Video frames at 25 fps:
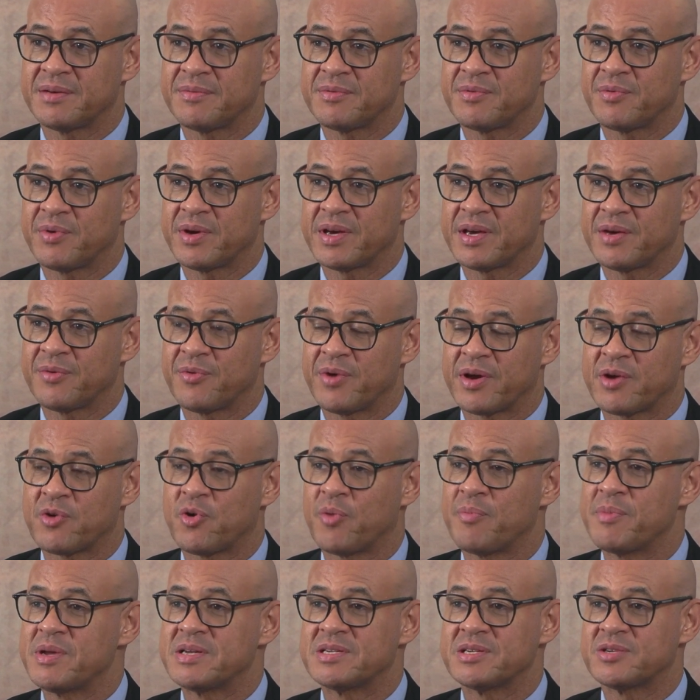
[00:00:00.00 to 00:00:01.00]
We're
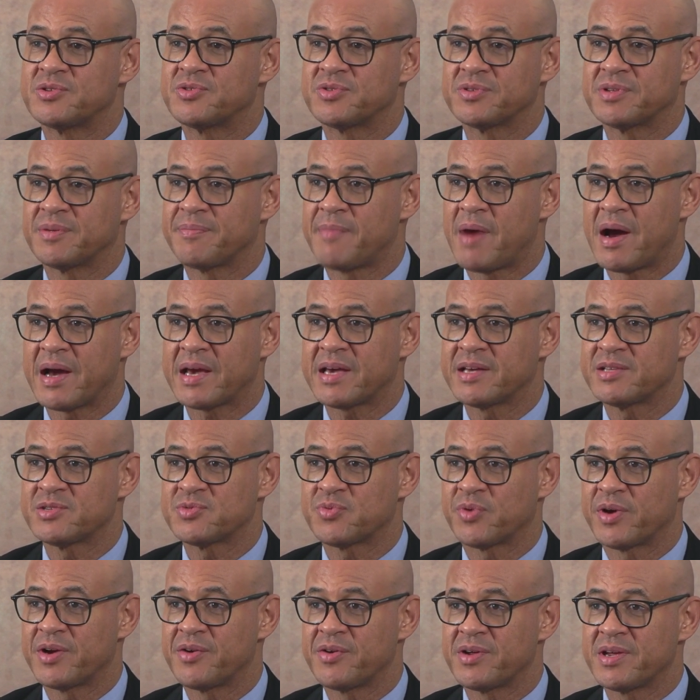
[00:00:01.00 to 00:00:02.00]
committed to the
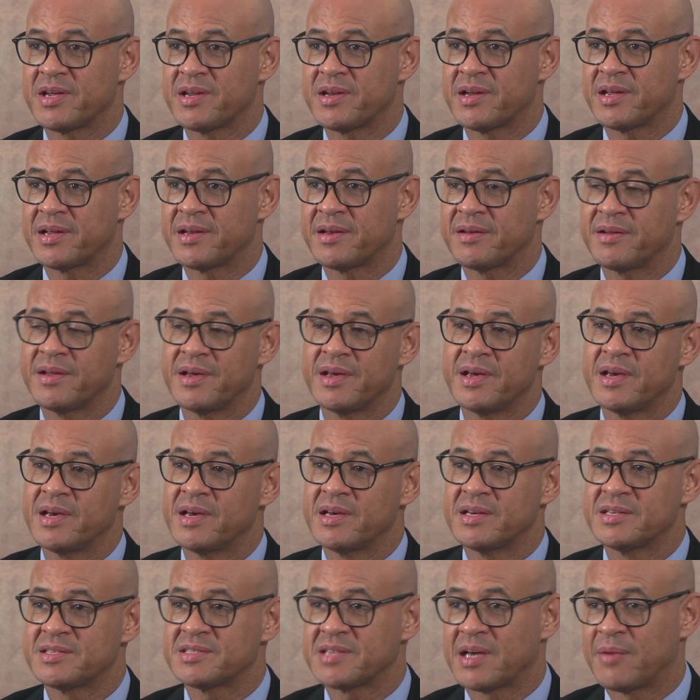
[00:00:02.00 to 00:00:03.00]
markets we're in, and
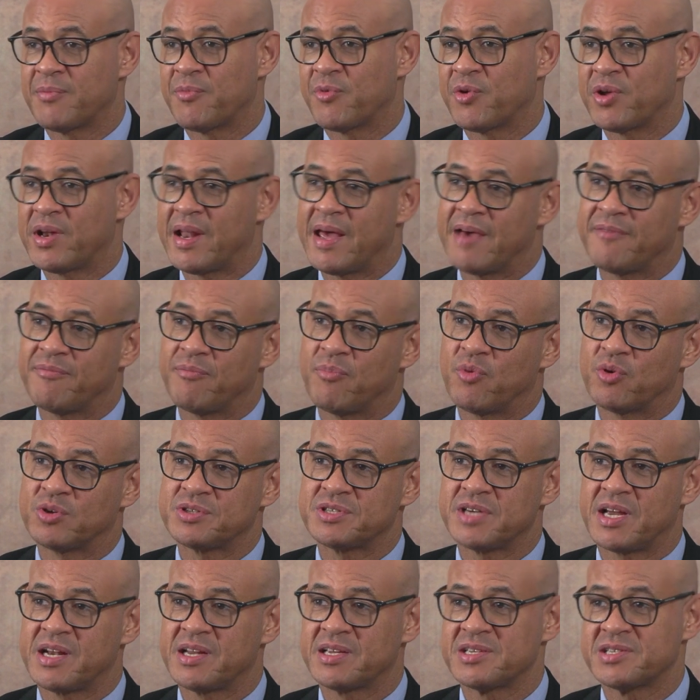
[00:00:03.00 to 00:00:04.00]
some will have more
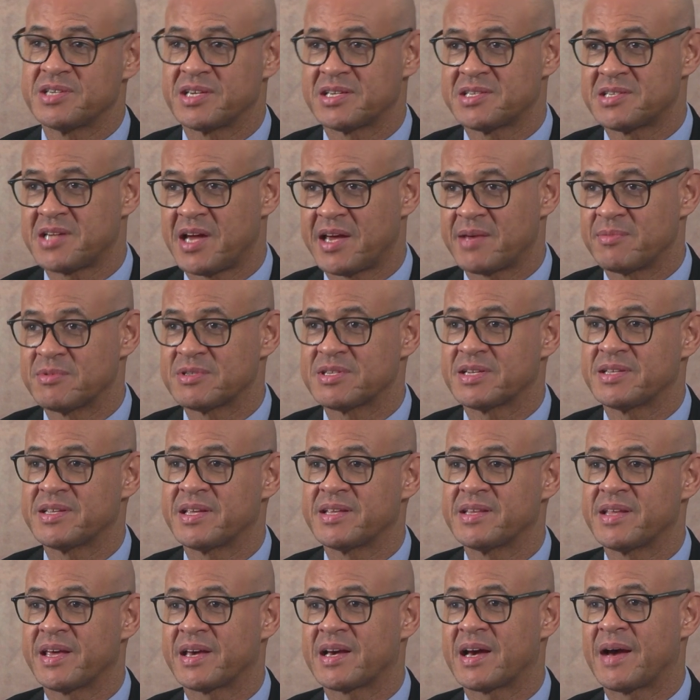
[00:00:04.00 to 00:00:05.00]
challenging times and
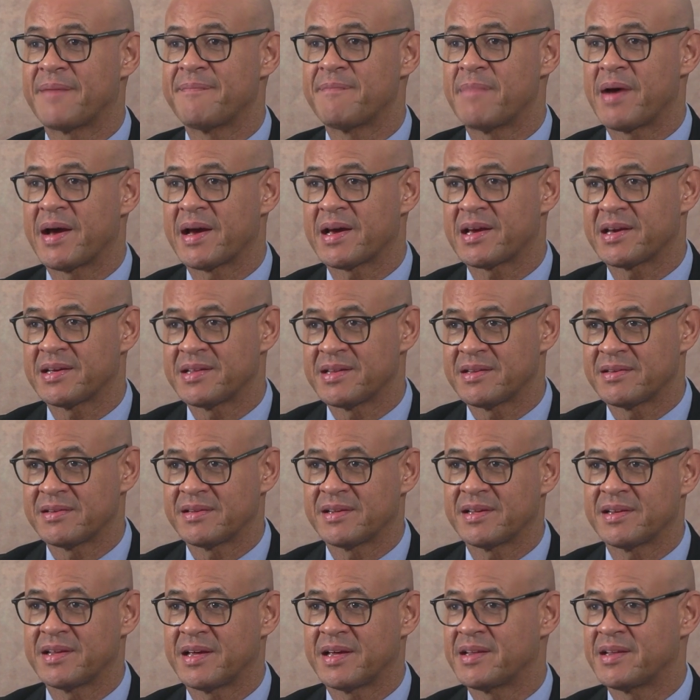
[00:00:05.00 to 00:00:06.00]
then they come back, and
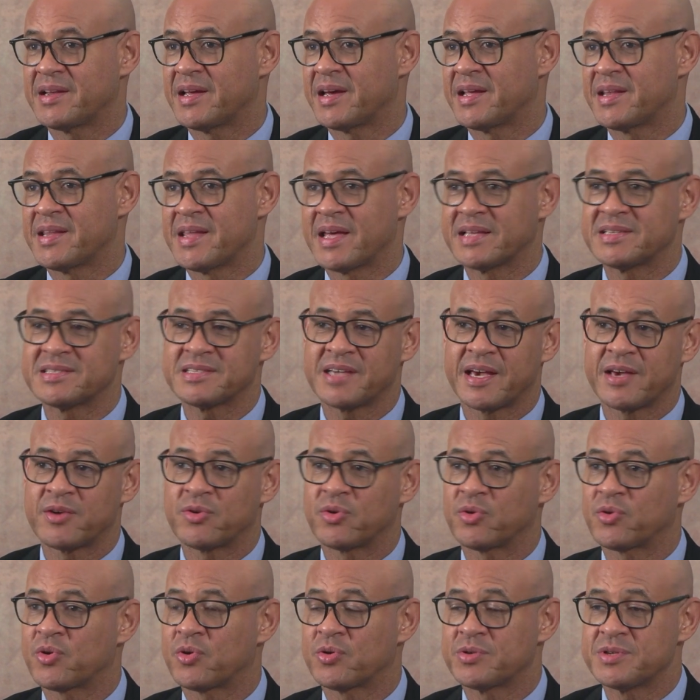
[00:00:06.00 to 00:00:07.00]
that
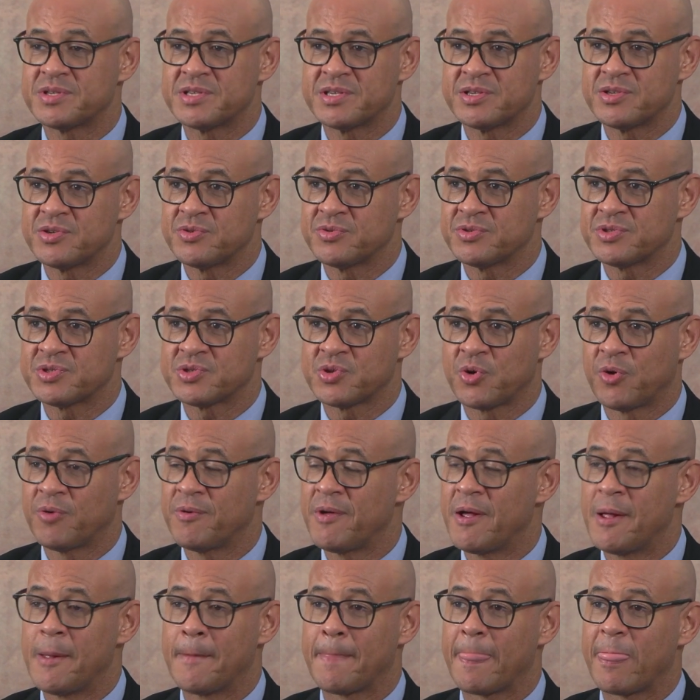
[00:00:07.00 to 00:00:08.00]
cycle continues.
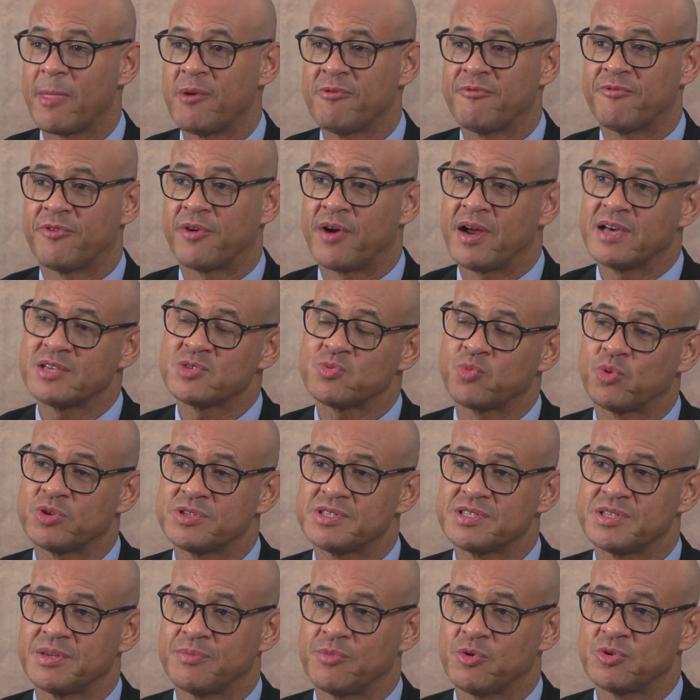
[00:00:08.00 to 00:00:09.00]
So for us,
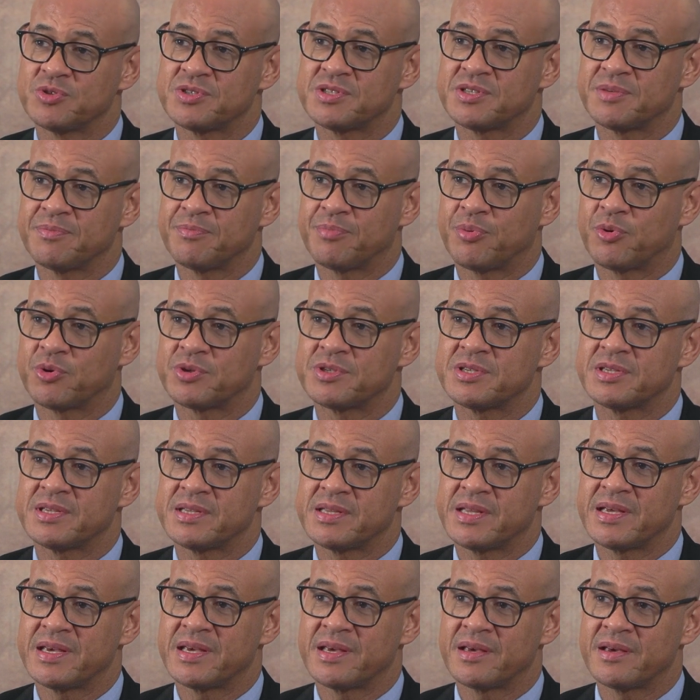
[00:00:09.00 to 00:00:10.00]
what's the most
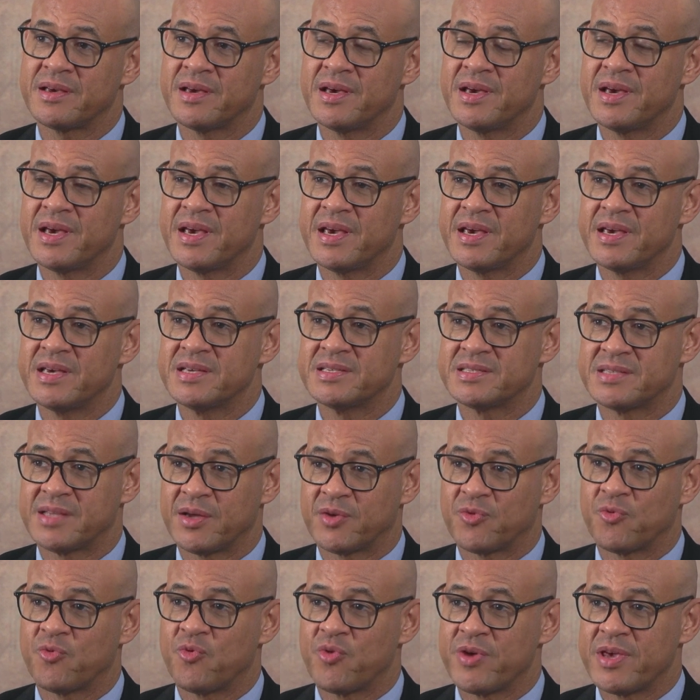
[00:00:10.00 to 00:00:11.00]
important thing is
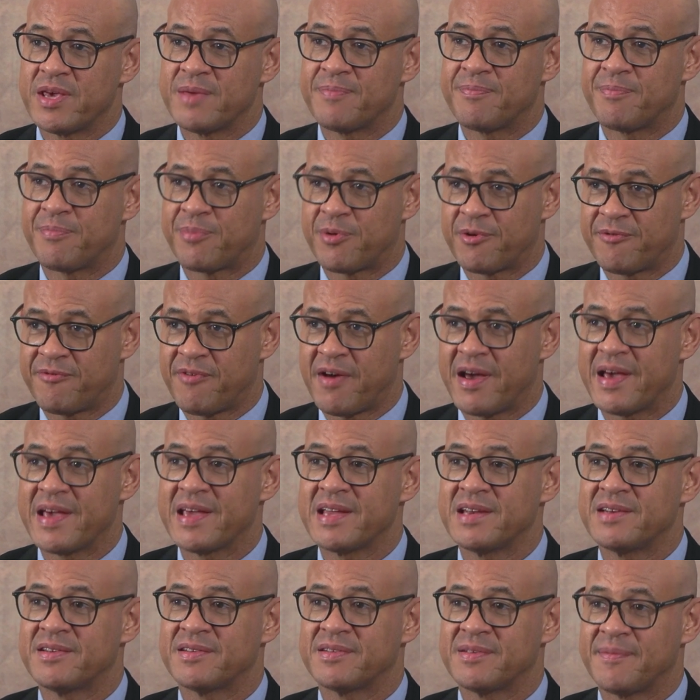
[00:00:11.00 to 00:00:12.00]
that we
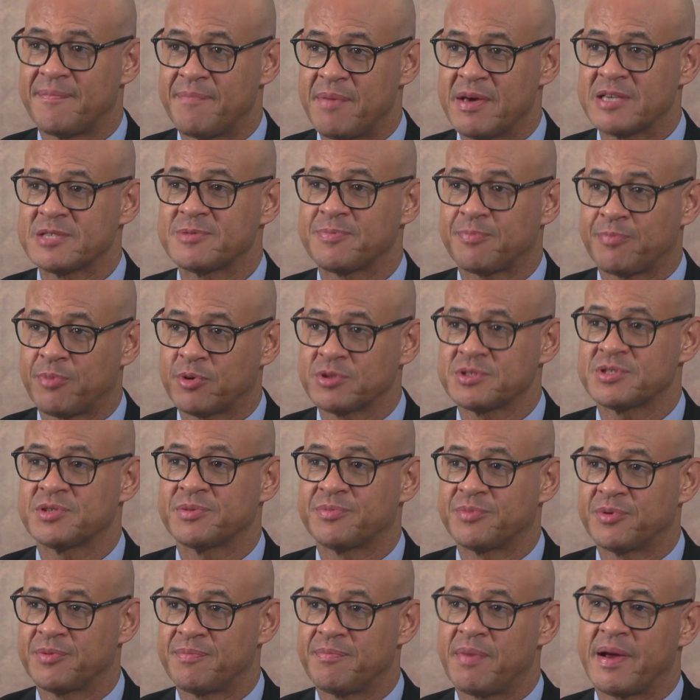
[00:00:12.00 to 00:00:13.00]
provide the best
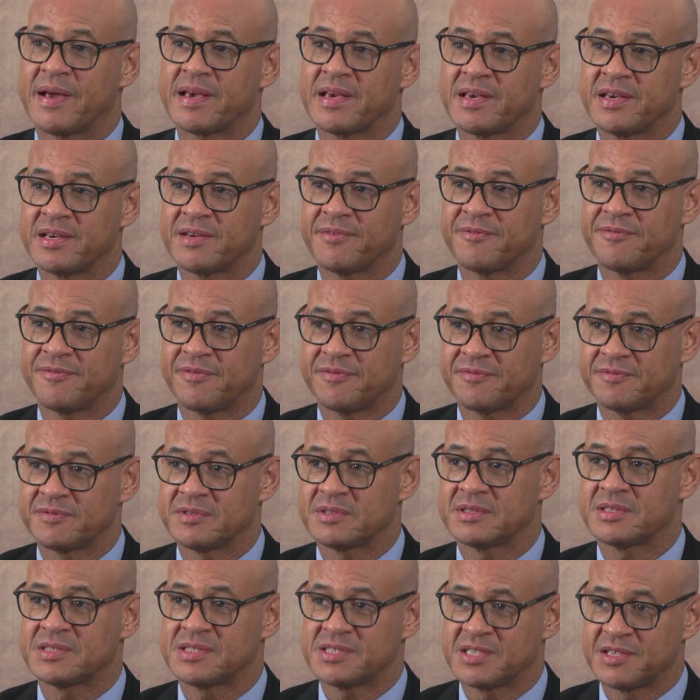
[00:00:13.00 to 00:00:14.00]
possible banking
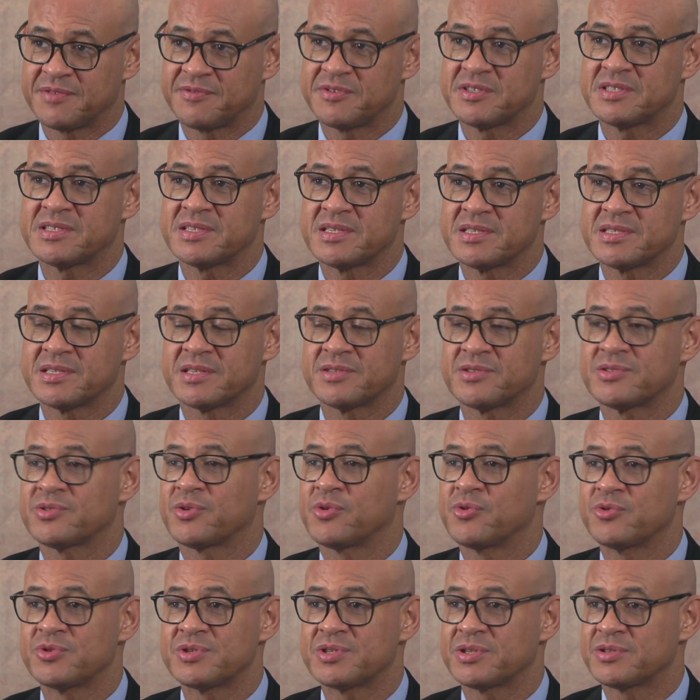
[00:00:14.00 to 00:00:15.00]
services and
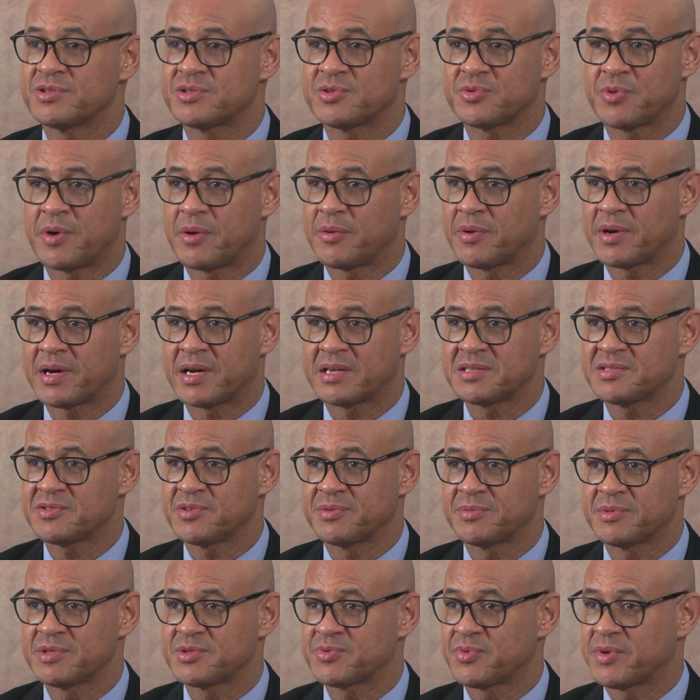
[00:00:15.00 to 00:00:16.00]
solutions to our
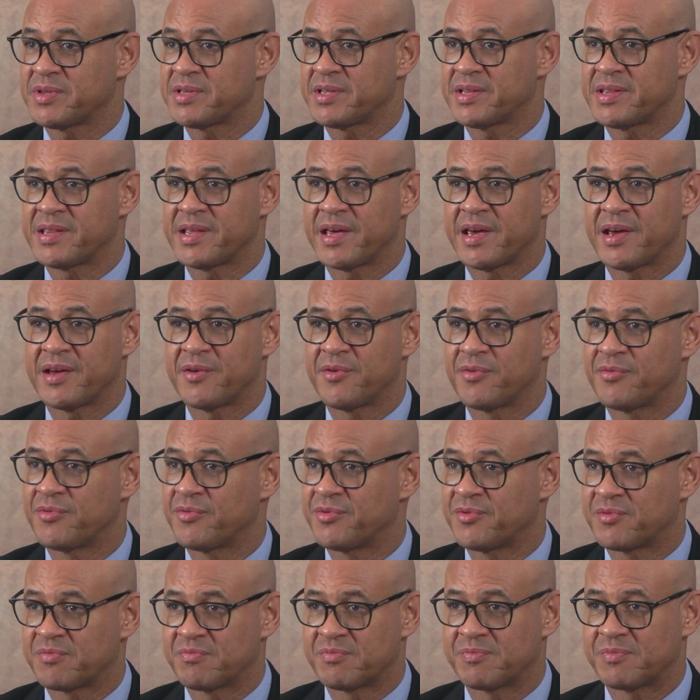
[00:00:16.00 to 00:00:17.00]
customers, whether they're
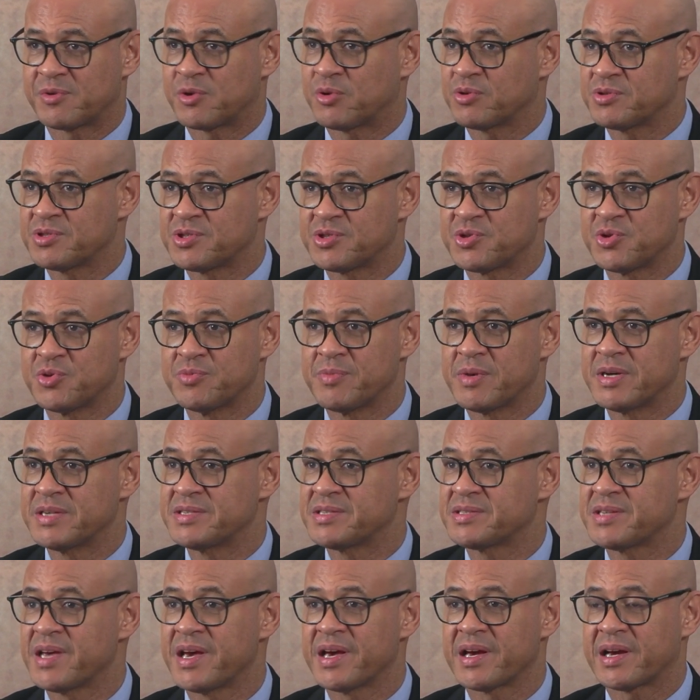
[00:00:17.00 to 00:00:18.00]

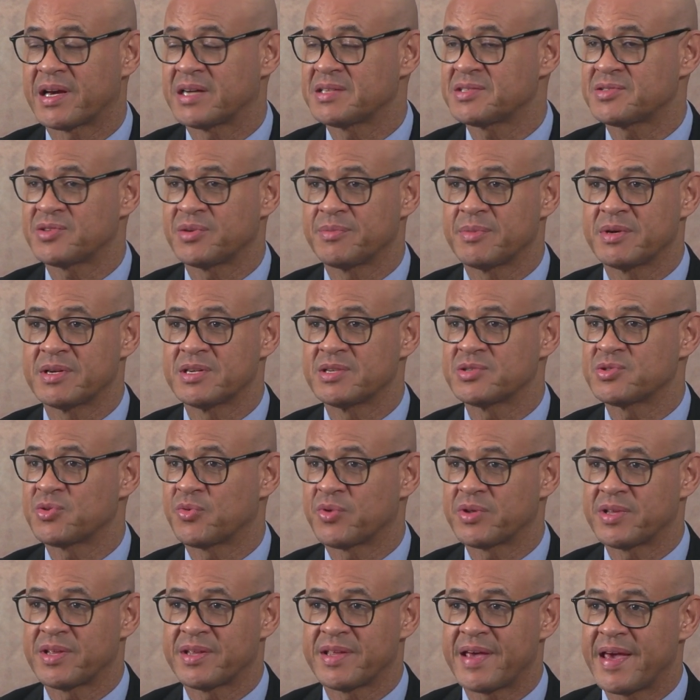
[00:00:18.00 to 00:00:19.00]
consumers, customers, or
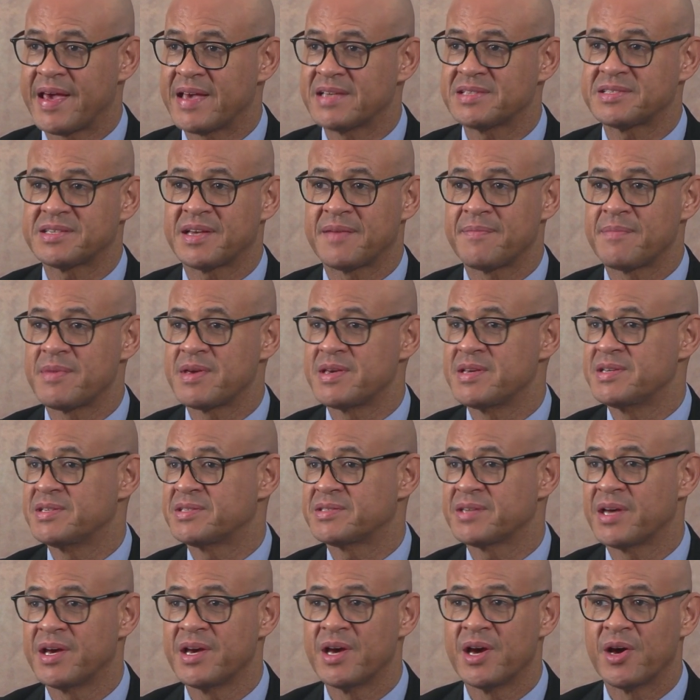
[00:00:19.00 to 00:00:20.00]
whether they're
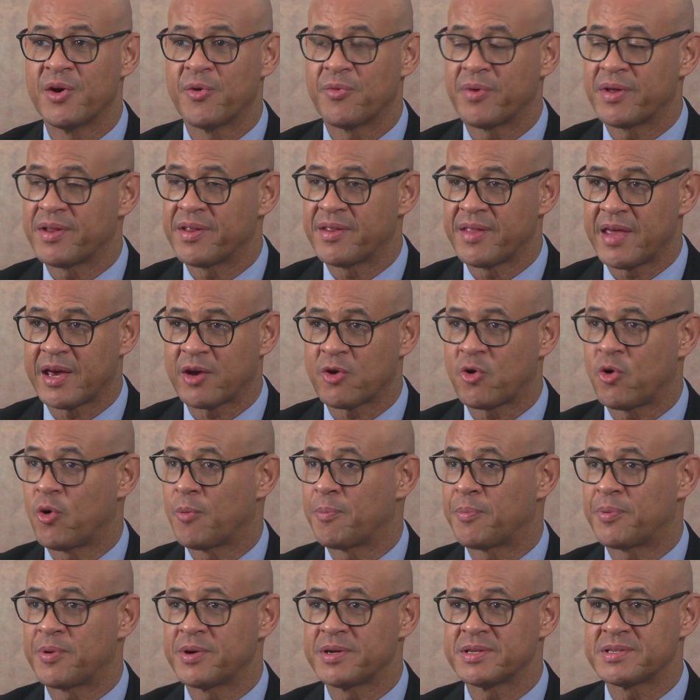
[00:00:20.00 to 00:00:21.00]
SMEs, whether they're
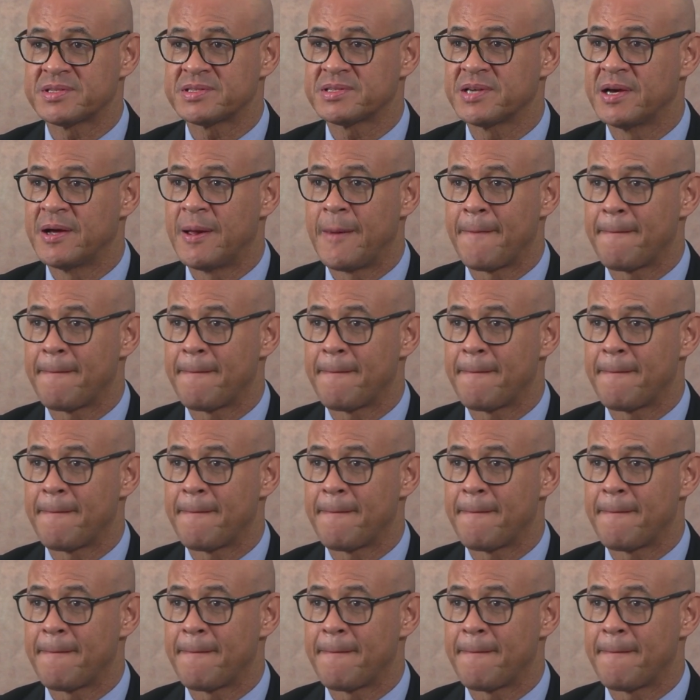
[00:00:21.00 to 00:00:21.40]
corporates,